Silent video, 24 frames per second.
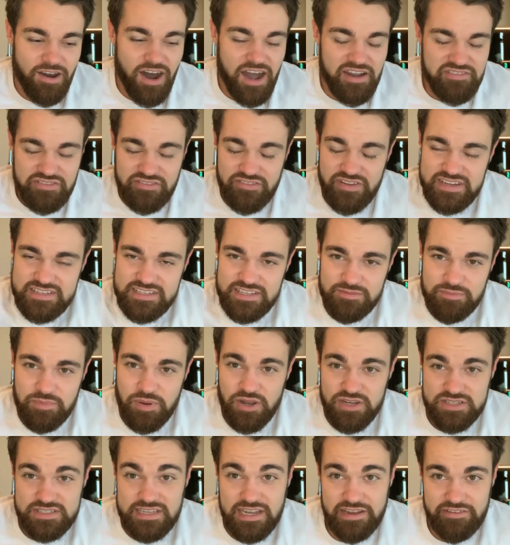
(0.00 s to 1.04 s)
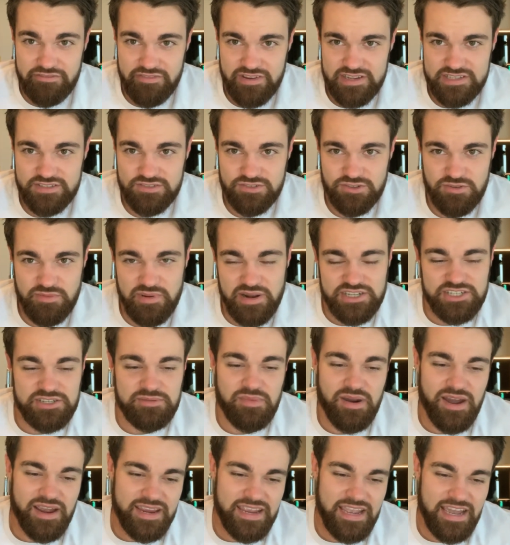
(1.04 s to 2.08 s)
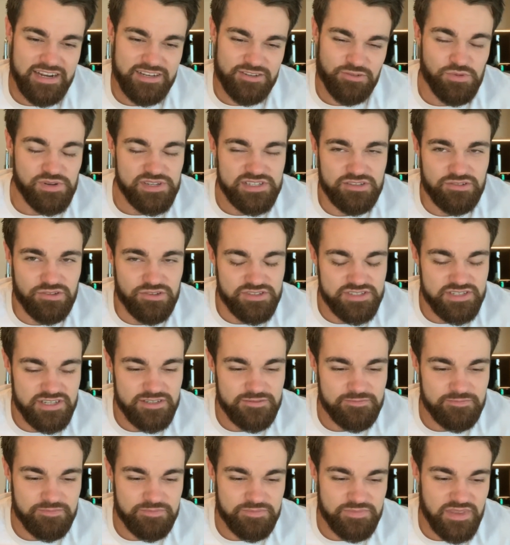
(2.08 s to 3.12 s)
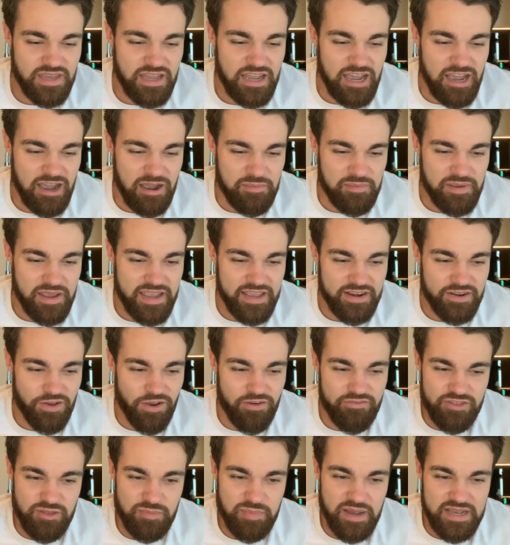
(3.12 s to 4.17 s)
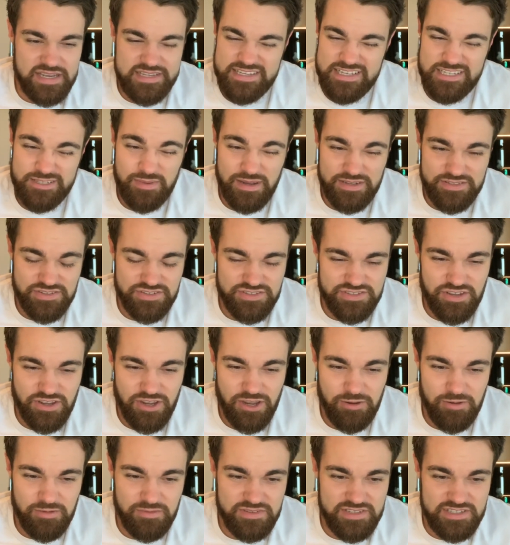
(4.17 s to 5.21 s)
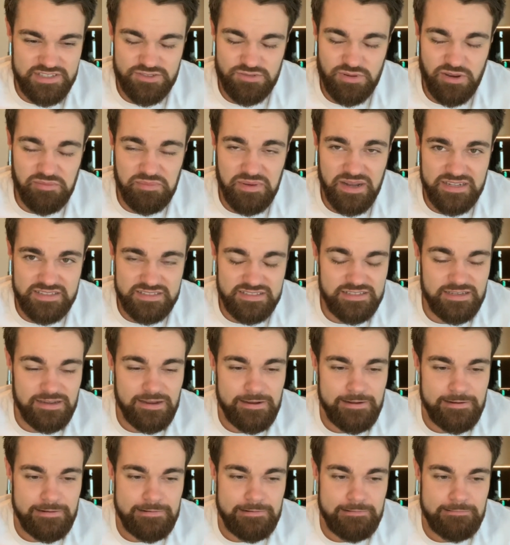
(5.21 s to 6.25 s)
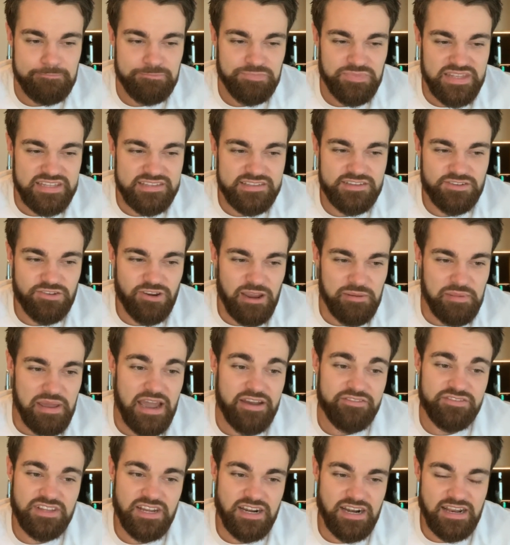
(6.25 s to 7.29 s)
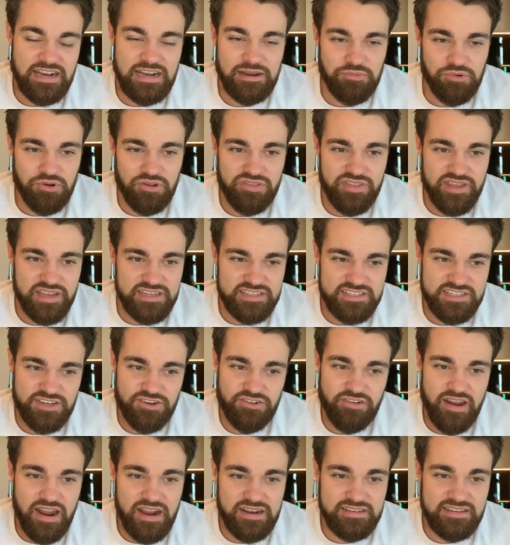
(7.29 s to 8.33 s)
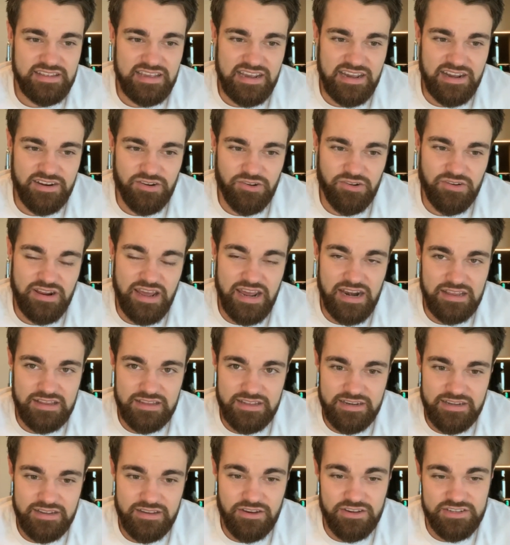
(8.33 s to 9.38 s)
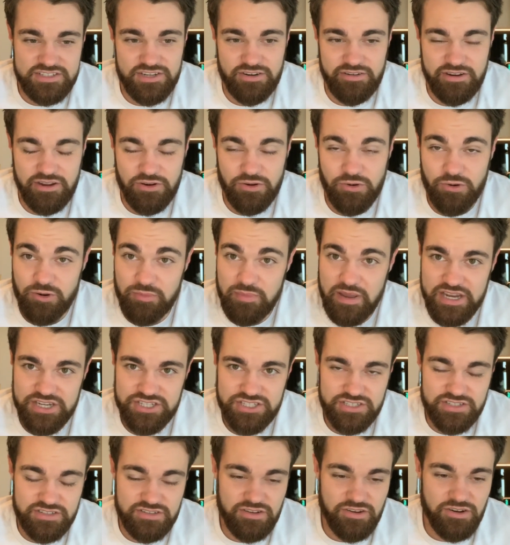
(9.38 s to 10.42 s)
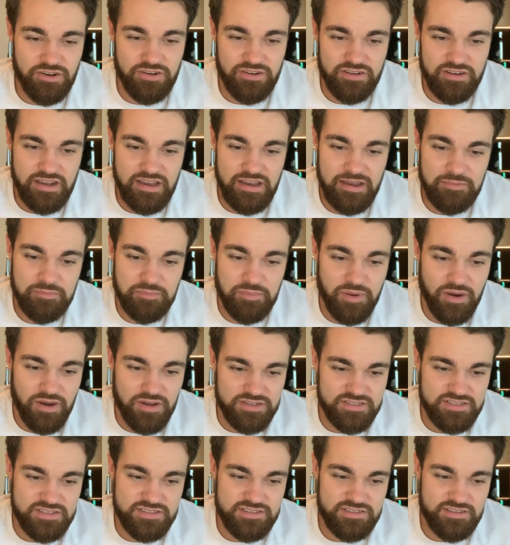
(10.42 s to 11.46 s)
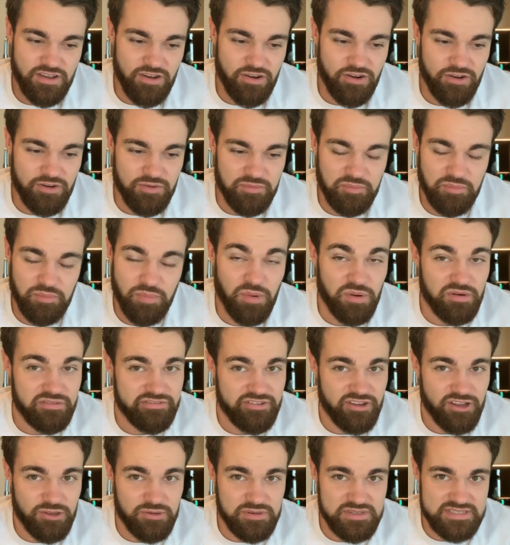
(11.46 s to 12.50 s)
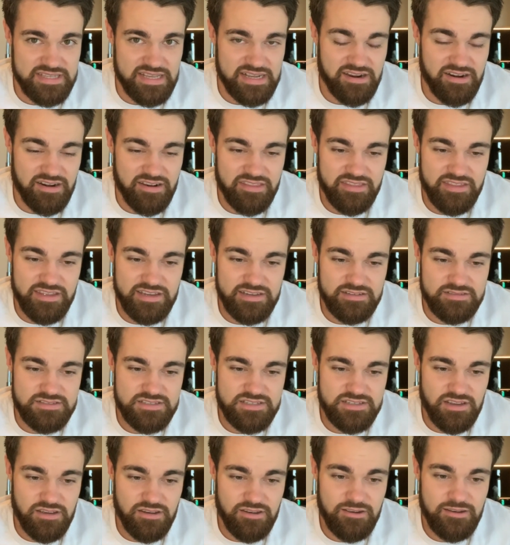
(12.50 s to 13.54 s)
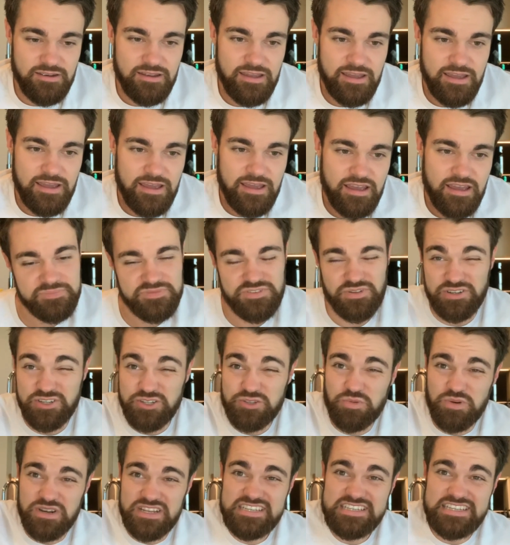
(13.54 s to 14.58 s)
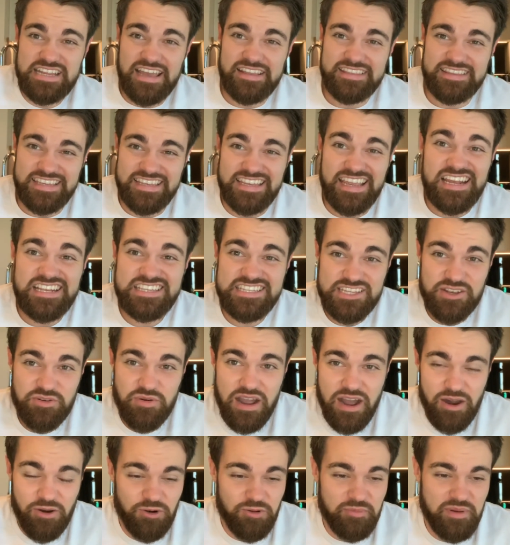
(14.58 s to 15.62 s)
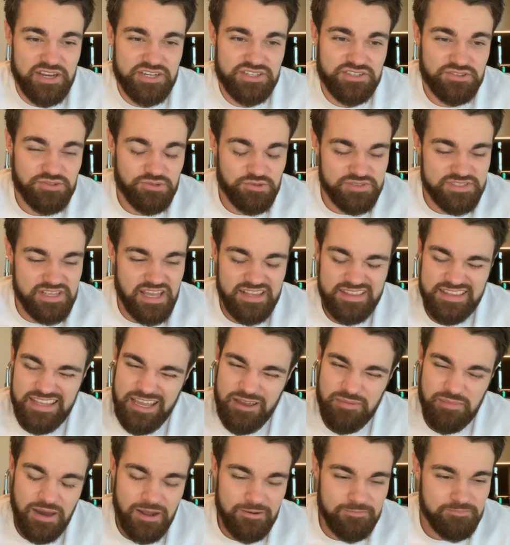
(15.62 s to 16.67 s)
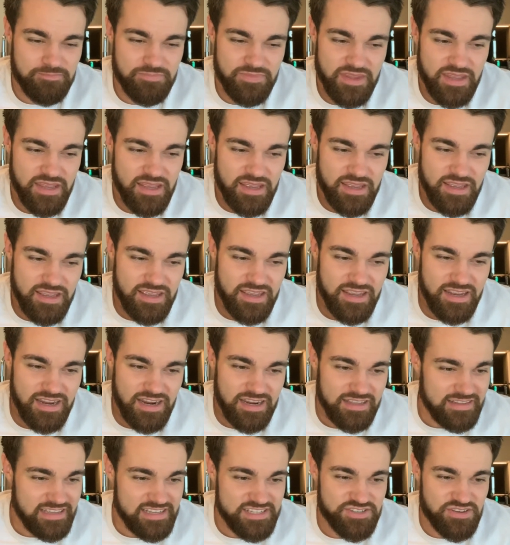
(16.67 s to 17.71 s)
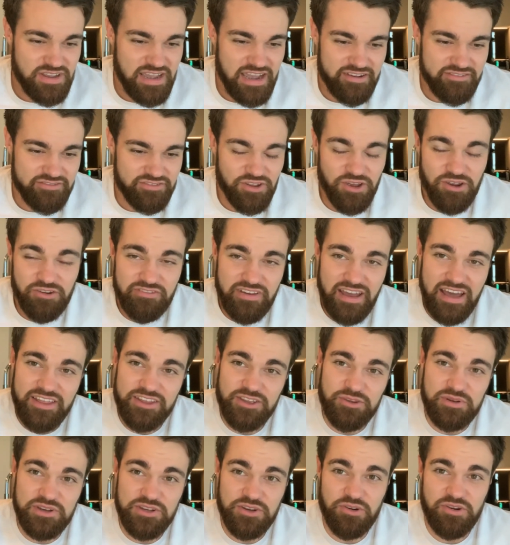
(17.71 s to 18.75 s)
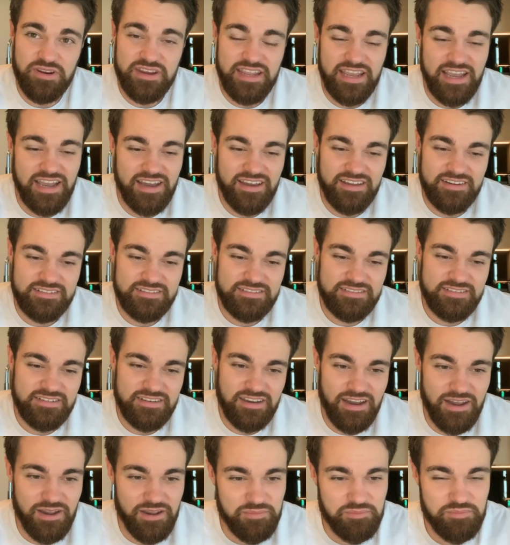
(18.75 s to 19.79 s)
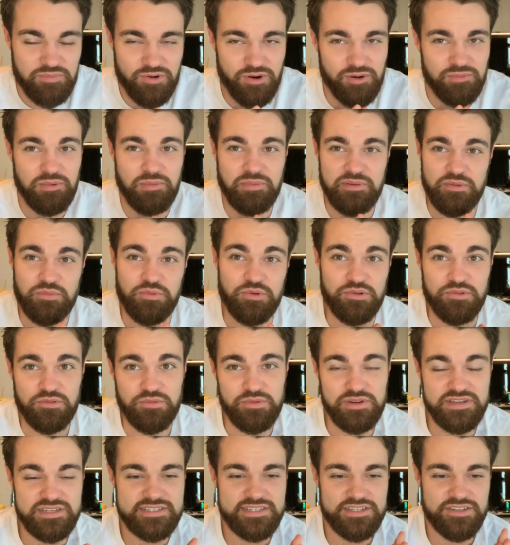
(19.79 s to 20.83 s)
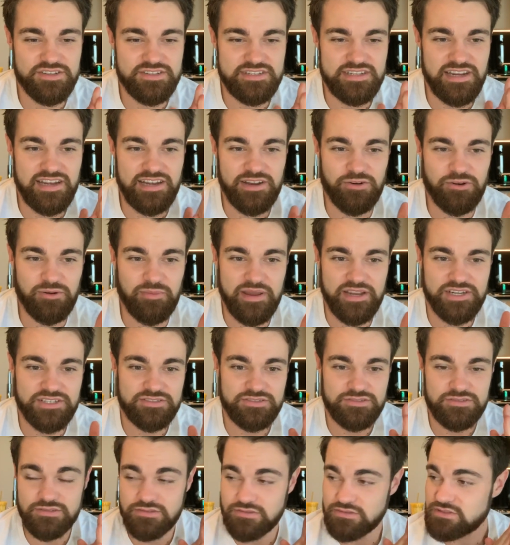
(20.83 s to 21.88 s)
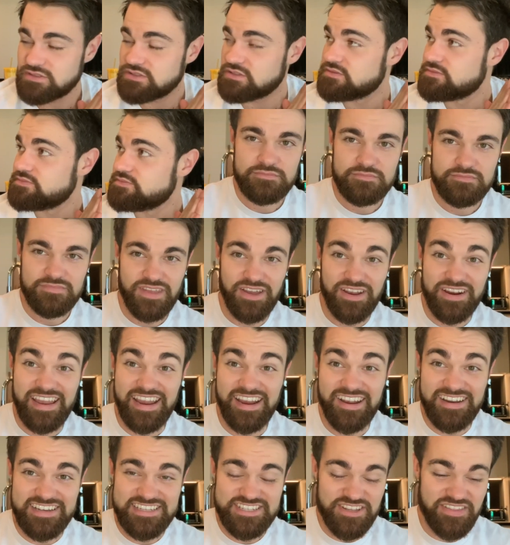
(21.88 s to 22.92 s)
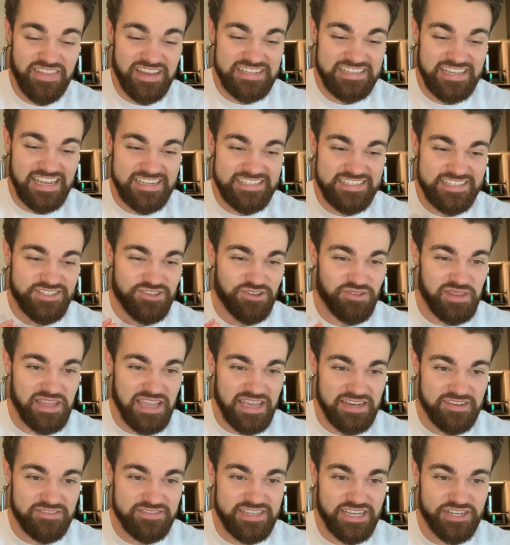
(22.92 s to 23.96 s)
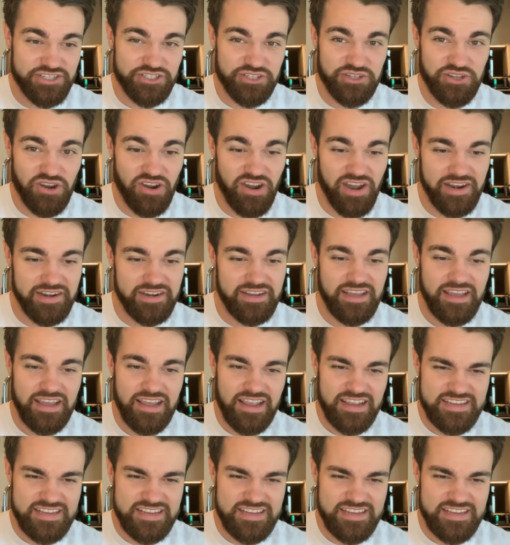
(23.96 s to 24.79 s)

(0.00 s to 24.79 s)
I've invested too much in my account to risk losing it. And over the past 6 months or so, 6-12 months, Instagram have done a number of things to crack down on on automation, on bots, on bot followers, that kind of thing. So So I just want to state that yes, there are automation tools out there, but unless you have no value in your account, I probably wouldn't risk using any automation tools. Okay guys, so that takes us to the end of section 9.